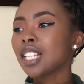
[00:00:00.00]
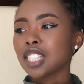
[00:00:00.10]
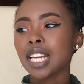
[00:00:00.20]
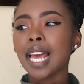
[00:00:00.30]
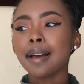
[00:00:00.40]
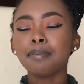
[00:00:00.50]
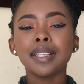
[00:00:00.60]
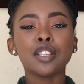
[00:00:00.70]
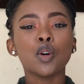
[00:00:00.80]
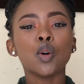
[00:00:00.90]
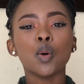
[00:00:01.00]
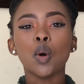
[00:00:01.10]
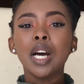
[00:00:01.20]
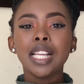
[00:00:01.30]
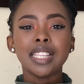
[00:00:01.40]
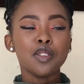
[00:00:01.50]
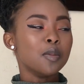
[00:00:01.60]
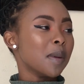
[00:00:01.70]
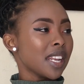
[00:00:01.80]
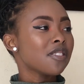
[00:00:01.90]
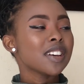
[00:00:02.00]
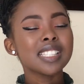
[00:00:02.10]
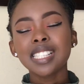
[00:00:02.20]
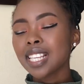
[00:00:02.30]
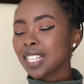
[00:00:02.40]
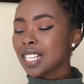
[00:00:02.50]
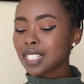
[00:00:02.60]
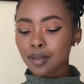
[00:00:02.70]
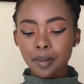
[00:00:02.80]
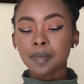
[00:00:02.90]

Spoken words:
it's gonna happen, or you manifesting this.